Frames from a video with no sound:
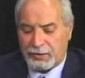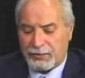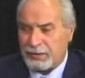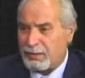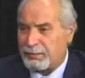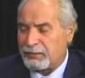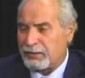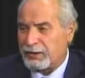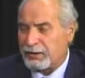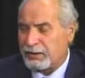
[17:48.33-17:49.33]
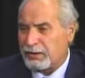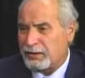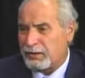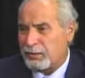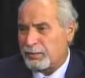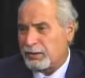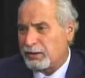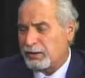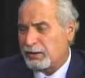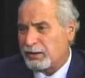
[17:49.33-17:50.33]
type of
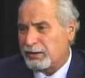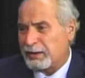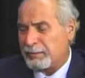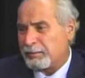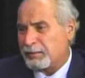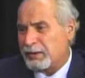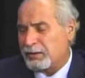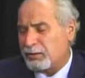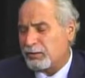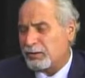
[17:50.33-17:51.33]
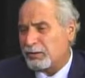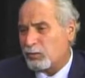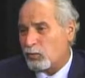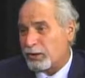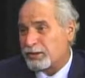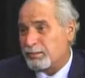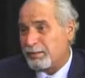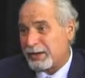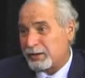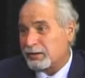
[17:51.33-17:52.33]
therapy that you think works
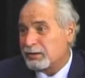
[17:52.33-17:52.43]
better?